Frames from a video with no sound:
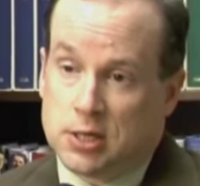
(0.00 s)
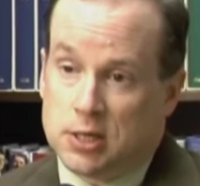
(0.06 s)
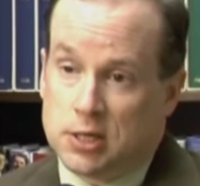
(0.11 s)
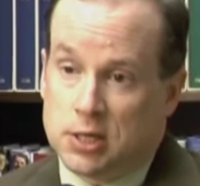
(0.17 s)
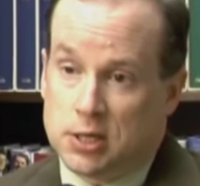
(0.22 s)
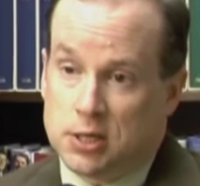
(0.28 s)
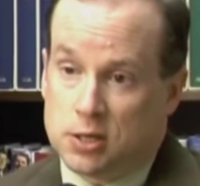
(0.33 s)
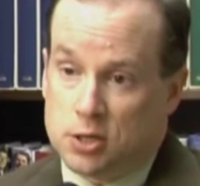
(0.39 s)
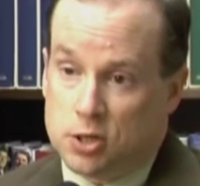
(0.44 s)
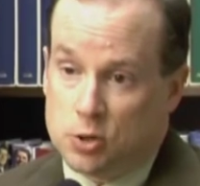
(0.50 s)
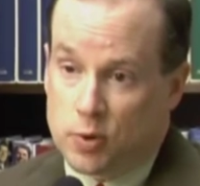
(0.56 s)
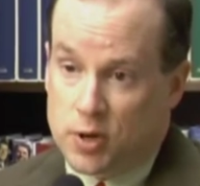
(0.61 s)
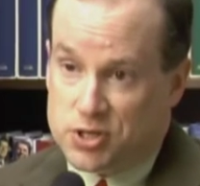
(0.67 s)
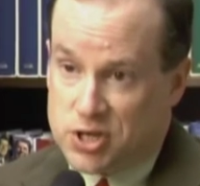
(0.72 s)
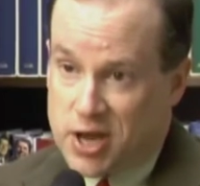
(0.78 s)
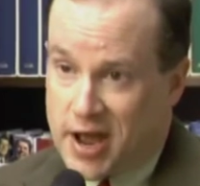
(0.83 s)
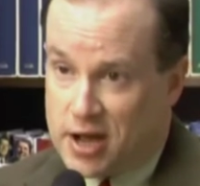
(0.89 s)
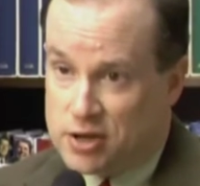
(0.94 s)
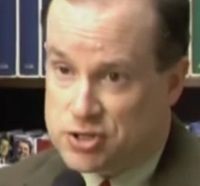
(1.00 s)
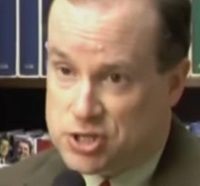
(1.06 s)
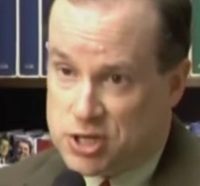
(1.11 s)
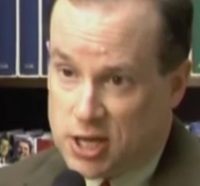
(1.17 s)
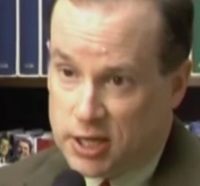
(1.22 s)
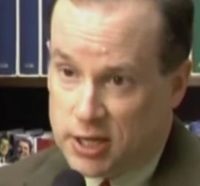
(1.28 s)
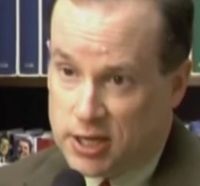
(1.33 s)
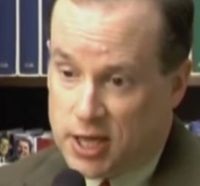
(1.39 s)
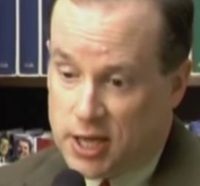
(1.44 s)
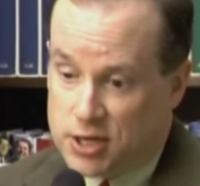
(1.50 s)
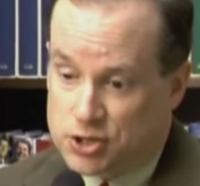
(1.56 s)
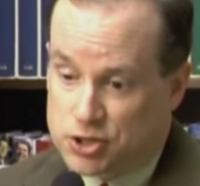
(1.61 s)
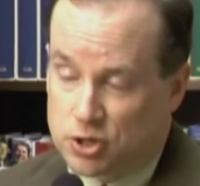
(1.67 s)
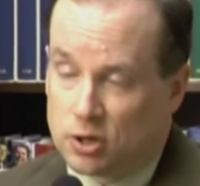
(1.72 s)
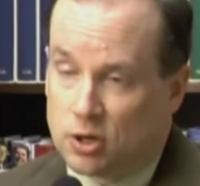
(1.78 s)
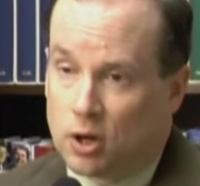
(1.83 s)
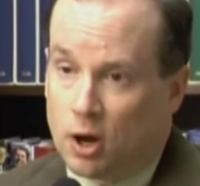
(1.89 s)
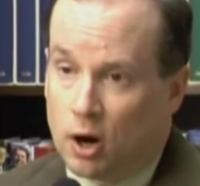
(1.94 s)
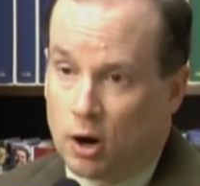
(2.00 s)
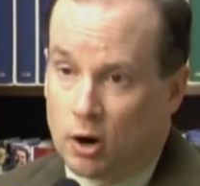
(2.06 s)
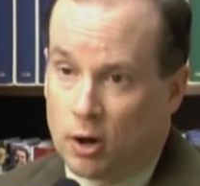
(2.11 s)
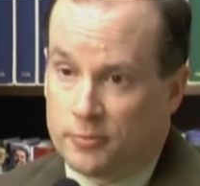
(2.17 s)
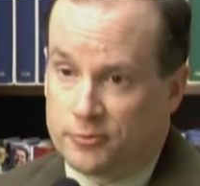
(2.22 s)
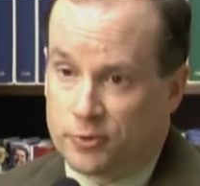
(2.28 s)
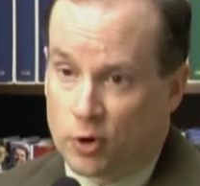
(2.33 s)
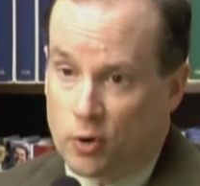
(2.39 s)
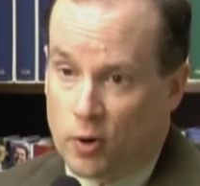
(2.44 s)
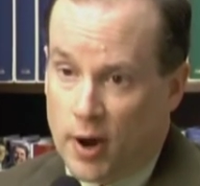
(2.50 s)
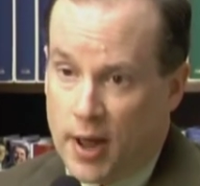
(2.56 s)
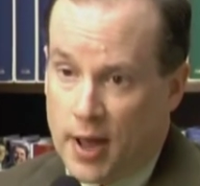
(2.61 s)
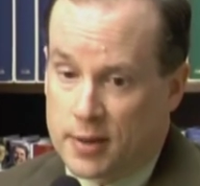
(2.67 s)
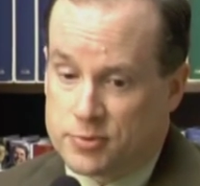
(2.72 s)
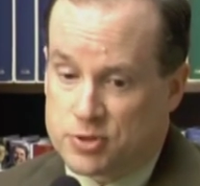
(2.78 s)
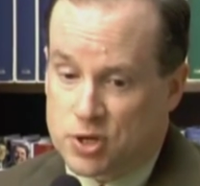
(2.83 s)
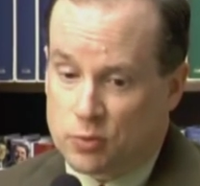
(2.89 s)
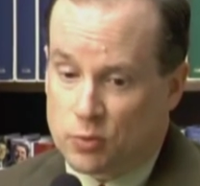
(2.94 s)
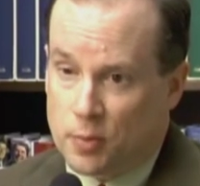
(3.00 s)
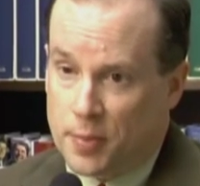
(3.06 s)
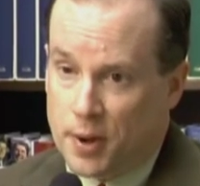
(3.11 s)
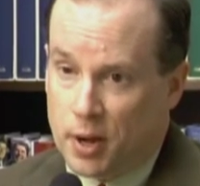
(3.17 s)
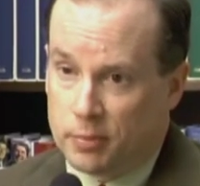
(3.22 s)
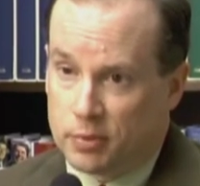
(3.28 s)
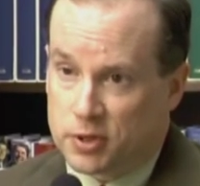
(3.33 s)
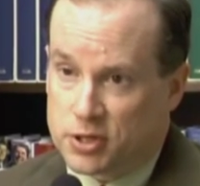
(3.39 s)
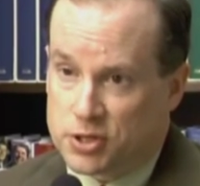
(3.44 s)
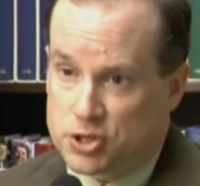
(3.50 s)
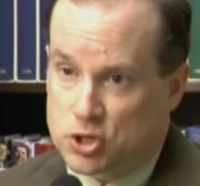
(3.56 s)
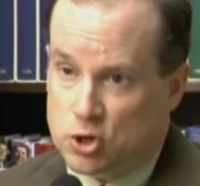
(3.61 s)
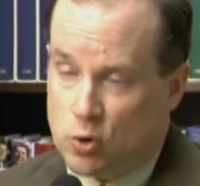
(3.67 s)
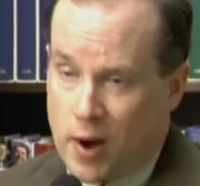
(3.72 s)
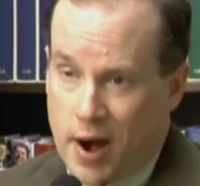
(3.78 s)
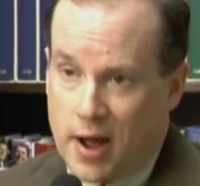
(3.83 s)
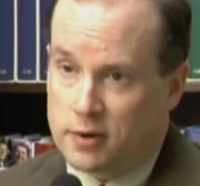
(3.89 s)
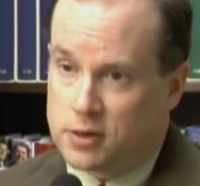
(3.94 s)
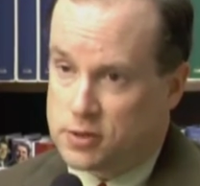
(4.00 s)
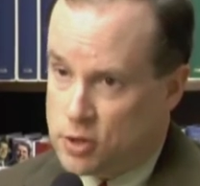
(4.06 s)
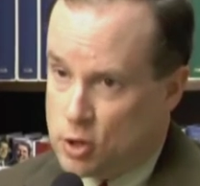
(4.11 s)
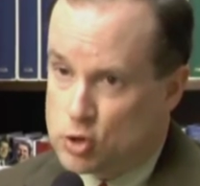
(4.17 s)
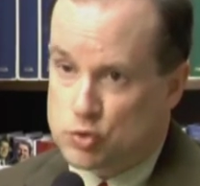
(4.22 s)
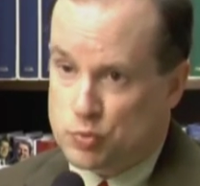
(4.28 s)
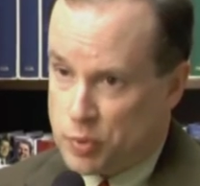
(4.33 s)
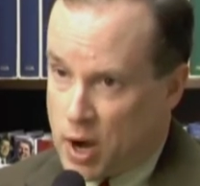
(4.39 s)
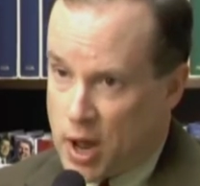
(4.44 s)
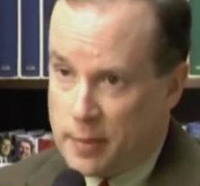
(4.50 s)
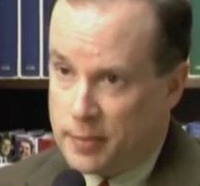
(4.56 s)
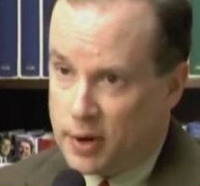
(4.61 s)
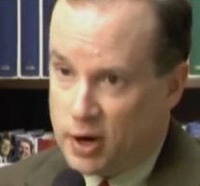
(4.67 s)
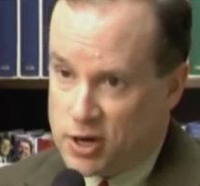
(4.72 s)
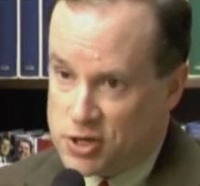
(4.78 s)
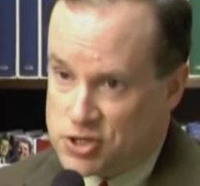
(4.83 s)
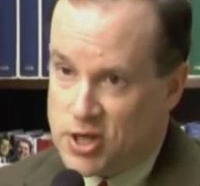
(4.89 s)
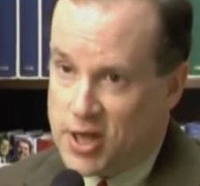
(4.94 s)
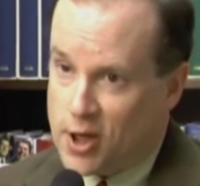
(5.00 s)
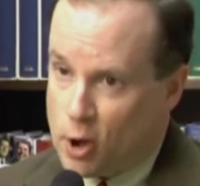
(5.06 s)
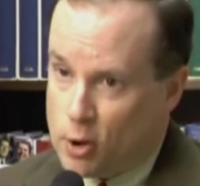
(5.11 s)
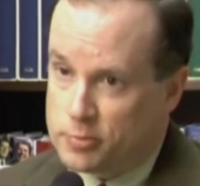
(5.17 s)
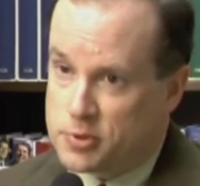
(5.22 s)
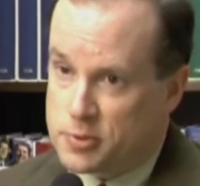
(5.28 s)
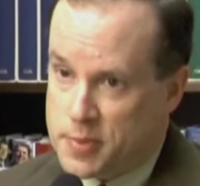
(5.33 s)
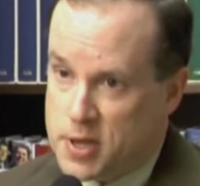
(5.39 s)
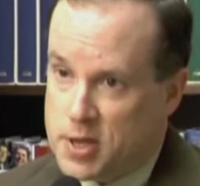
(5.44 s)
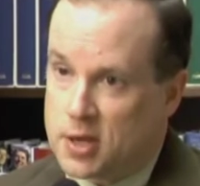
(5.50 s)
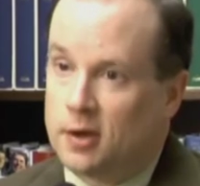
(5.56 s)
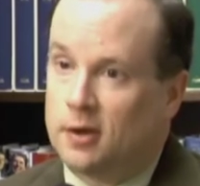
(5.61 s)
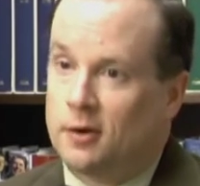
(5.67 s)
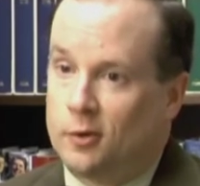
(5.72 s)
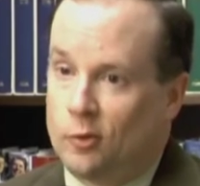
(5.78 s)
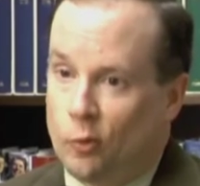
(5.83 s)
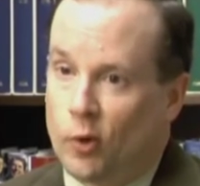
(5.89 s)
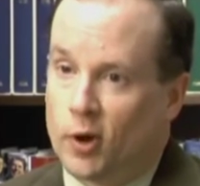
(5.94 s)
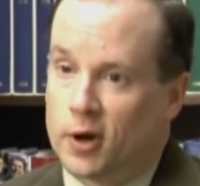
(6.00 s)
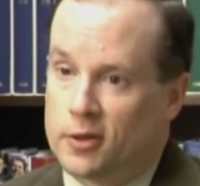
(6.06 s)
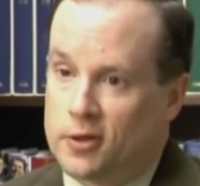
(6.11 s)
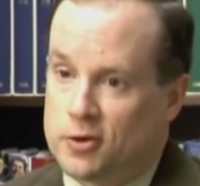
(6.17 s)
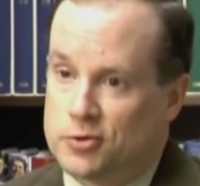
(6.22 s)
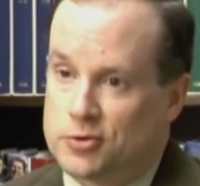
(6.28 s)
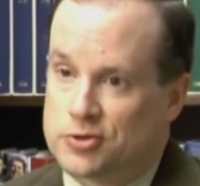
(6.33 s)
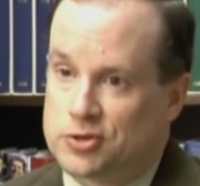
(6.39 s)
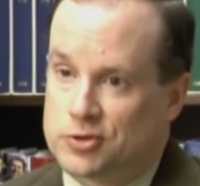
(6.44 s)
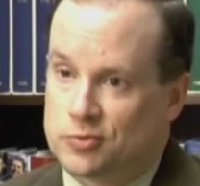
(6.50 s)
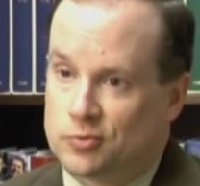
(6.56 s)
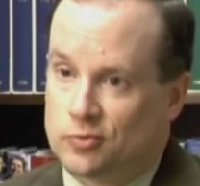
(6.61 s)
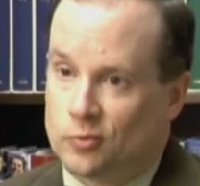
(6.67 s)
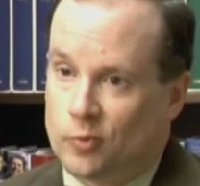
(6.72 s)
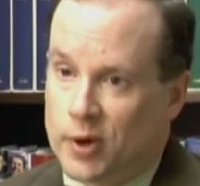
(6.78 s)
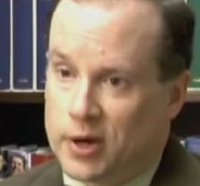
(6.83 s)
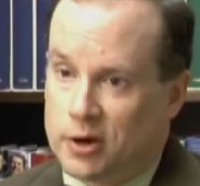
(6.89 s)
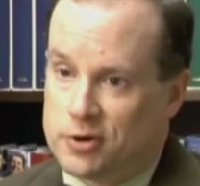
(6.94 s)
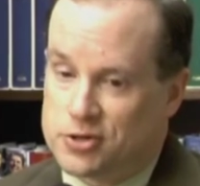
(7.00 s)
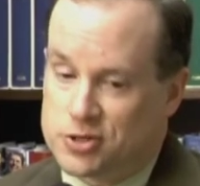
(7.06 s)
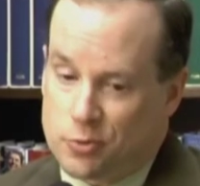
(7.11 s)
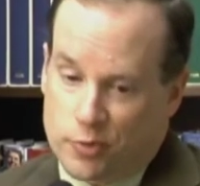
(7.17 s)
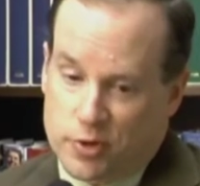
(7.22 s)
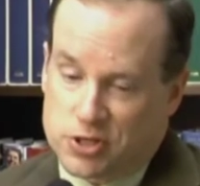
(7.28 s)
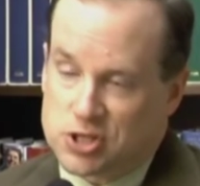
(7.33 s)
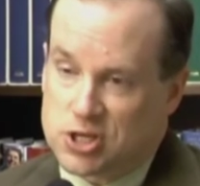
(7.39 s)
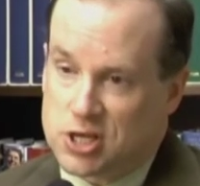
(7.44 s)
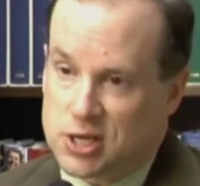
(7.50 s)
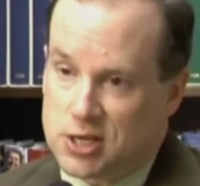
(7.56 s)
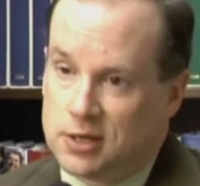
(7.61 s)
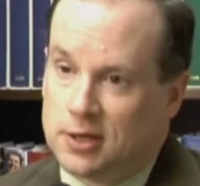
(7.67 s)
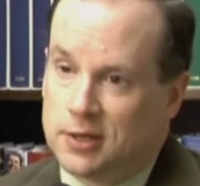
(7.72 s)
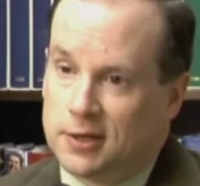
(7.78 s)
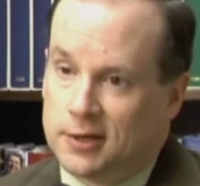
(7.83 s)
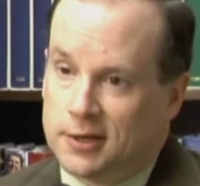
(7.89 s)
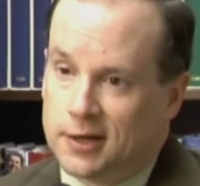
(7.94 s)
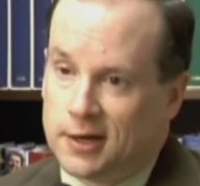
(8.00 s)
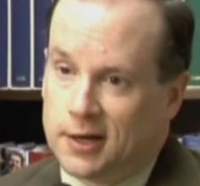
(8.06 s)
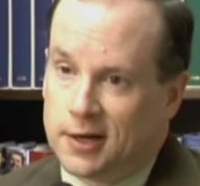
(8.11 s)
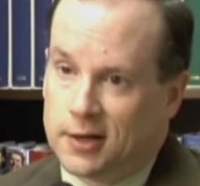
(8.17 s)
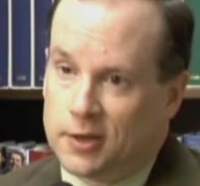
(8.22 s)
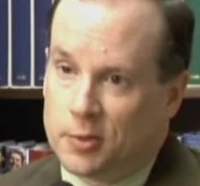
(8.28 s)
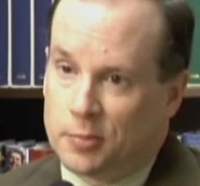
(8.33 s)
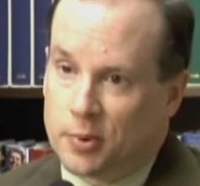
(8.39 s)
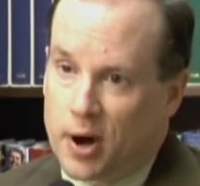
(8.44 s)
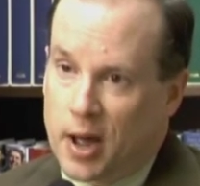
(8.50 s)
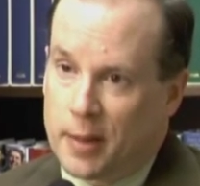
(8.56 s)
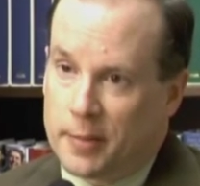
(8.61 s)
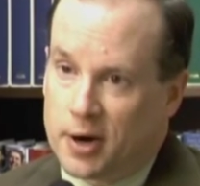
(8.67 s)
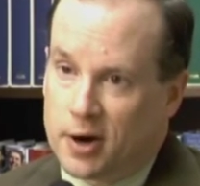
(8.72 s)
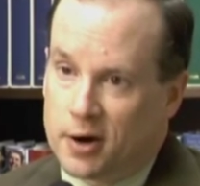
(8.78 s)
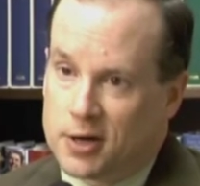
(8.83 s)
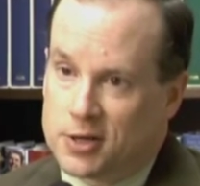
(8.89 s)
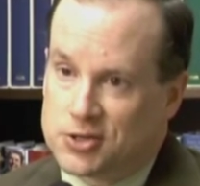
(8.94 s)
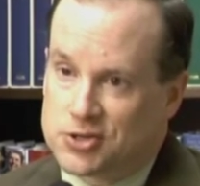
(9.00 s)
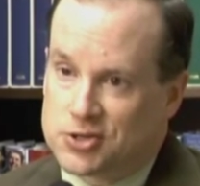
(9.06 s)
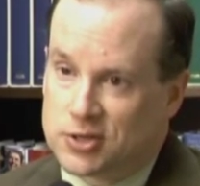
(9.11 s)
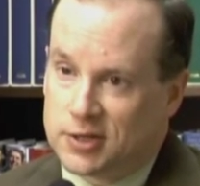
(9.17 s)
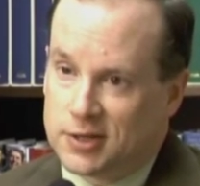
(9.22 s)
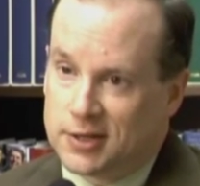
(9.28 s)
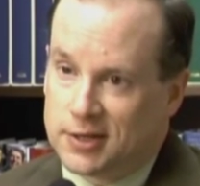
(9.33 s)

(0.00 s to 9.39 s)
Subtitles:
in the U.S. House delegation are up for grabs, and Republicans crowded those primaries. They hope to be one of those winners, and we see the primaries